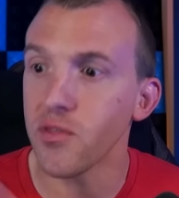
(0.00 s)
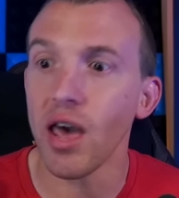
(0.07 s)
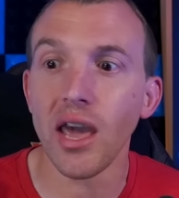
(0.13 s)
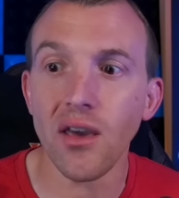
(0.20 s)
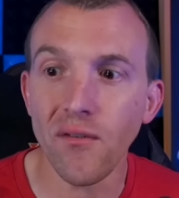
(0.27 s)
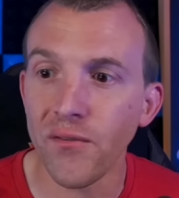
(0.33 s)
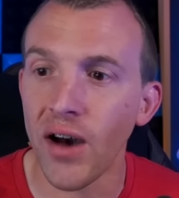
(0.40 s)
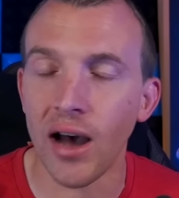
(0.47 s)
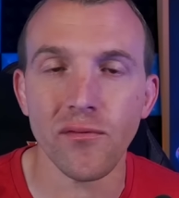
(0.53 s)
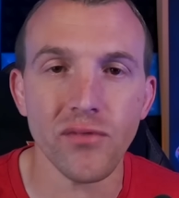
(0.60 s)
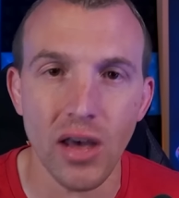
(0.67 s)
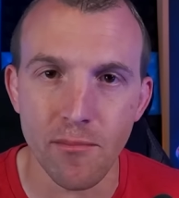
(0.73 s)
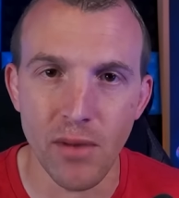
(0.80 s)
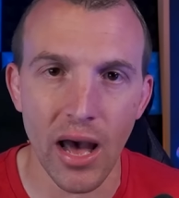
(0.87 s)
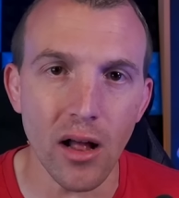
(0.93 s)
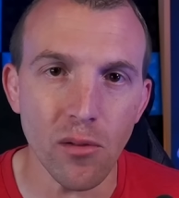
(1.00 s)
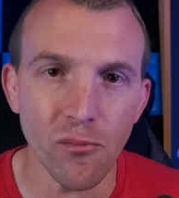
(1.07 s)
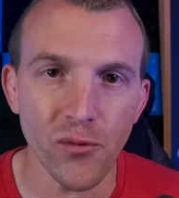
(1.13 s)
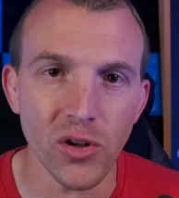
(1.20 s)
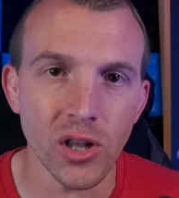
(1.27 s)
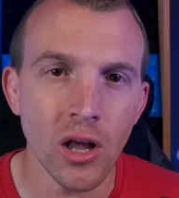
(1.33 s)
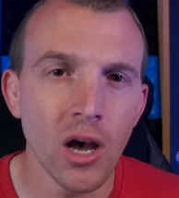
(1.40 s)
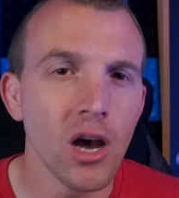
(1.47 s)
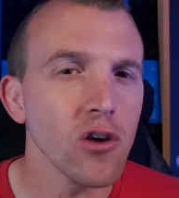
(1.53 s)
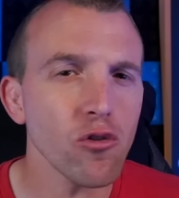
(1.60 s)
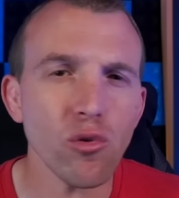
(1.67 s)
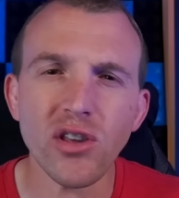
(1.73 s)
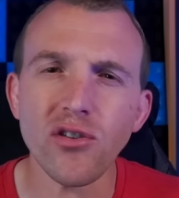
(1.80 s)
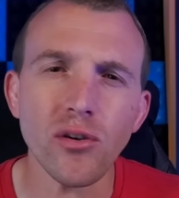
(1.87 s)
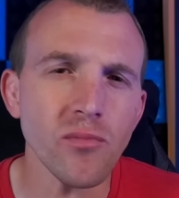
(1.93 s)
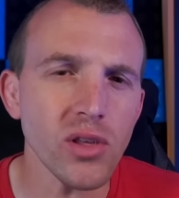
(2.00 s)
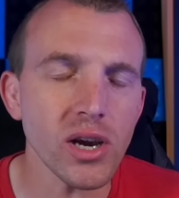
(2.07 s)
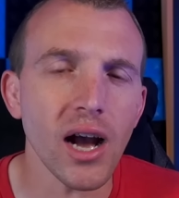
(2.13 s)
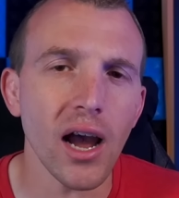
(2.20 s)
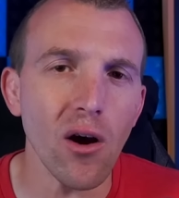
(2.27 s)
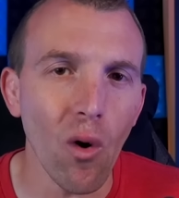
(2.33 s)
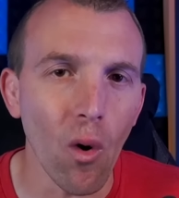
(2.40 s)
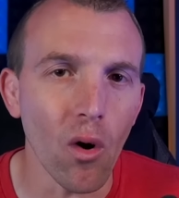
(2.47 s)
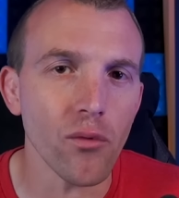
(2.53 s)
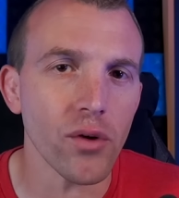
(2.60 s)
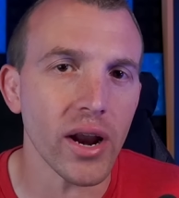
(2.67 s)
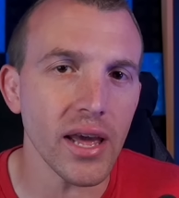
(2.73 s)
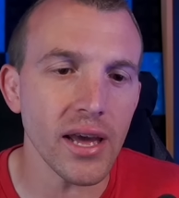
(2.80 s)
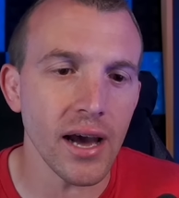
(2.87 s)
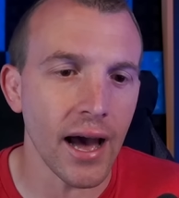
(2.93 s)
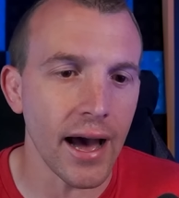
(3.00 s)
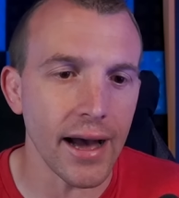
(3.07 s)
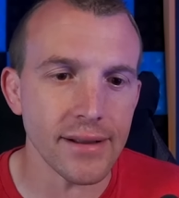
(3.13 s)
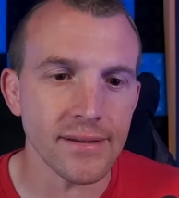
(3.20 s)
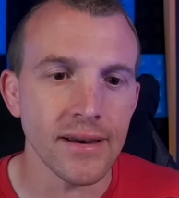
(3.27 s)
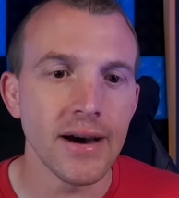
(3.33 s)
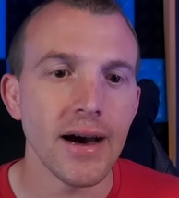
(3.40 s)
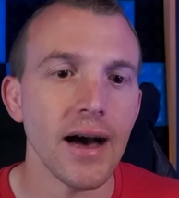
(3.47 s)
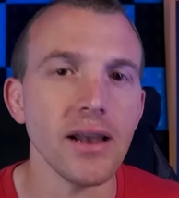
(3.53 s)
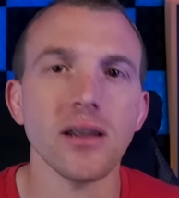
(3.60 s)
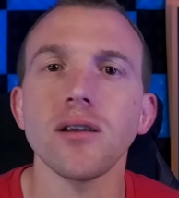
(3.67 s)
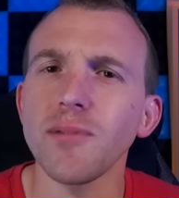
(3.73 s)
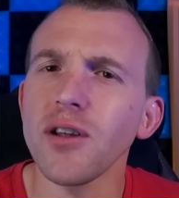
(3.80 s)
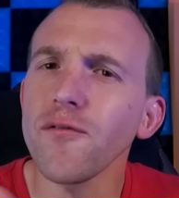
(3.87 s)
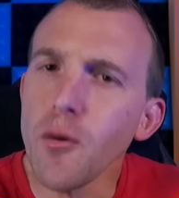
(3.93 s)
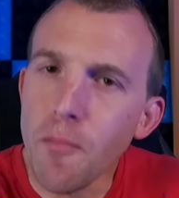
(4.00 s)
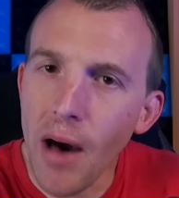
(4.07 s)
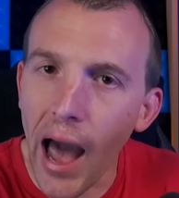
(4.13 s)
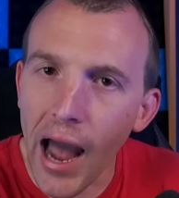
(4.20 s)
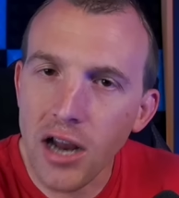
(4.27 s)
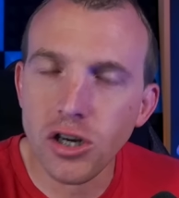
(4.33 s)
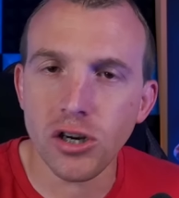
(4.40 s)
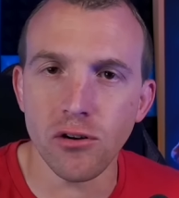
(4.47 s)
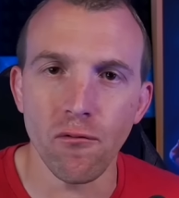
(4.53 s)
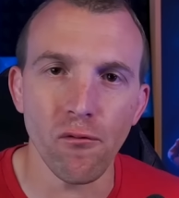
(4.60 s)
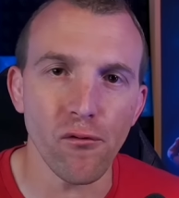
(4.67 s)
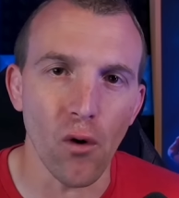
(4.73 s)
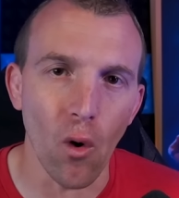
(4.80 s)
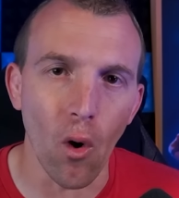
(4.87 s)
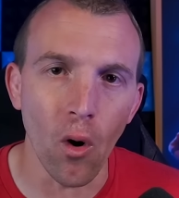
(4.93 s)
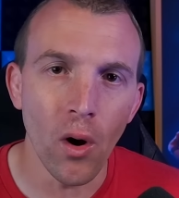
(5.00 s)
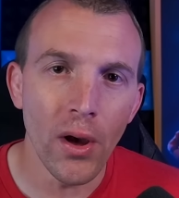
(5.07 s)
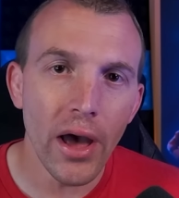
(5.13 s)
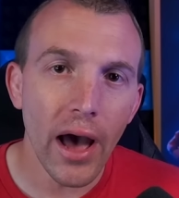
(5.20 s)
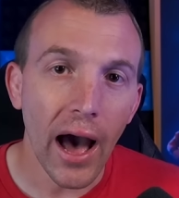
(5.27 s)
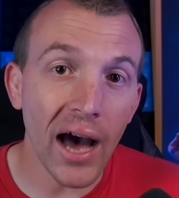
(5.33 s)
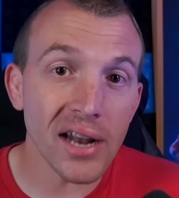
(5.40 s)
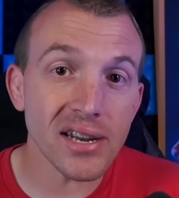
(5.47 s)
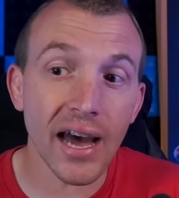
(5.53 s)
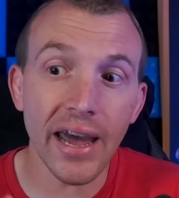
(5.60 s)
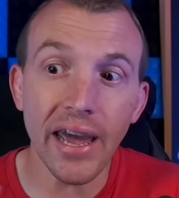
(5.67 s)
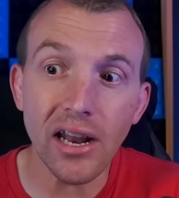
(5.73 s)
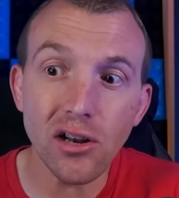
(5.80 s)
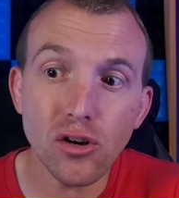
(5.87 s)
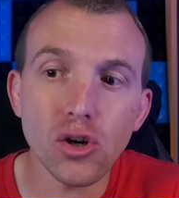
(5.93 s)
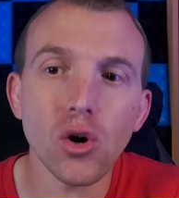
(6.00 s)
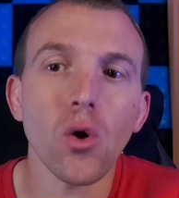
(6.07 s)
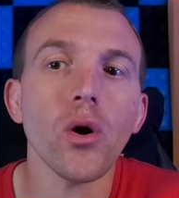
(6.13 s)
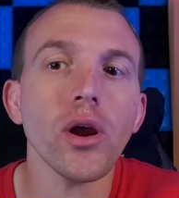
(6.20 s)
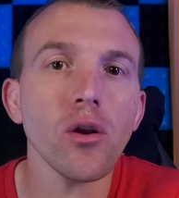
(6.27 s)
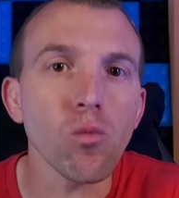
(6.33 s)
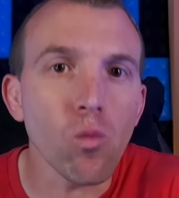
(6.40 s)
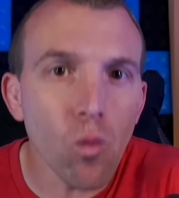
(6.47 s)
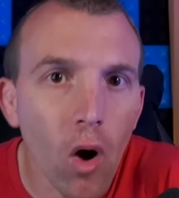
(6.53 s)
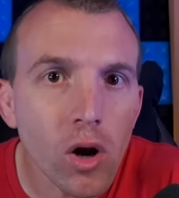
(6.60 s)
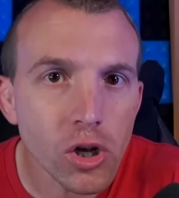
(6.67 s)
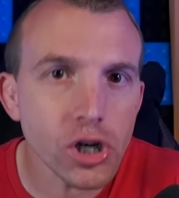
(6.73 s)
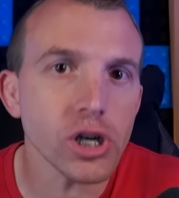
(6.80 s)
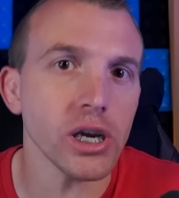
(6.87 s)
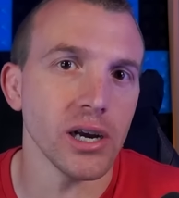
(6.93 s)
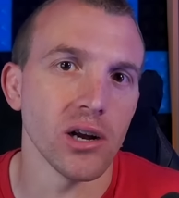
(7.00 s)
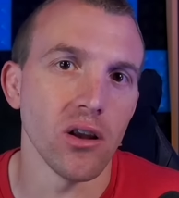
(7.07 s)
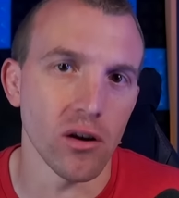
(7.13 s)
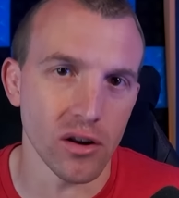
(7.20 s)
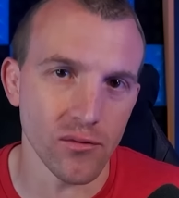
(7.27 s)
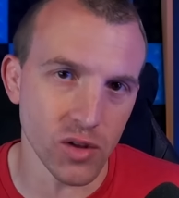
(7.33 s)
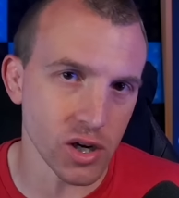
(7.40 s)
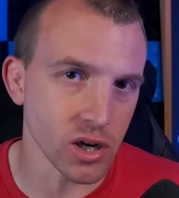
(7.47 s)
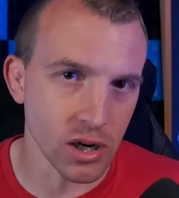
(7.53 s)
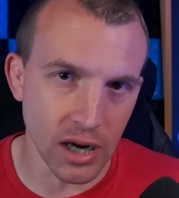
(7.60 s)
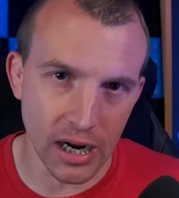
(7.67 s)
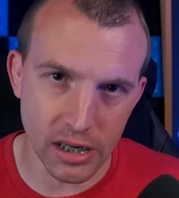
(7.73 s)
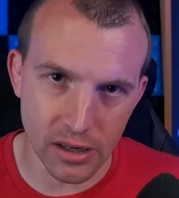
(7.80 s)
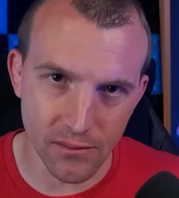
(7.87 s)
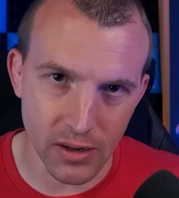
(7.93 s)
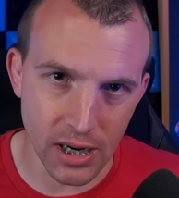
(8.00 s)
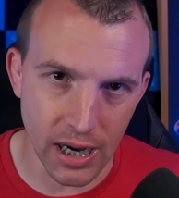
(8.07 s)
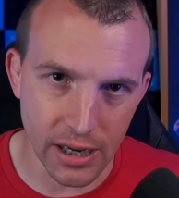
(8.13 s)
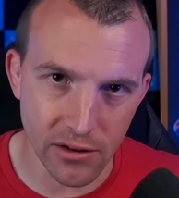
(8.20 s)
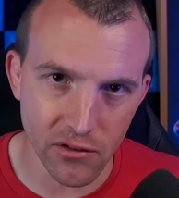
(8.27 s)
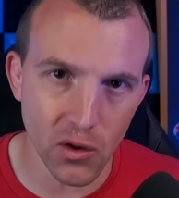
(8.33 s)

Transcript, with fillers: They found them helpful, so it's something I already had a little bit of a passion for, and I enjoyed watching a lot of the Clash of Clans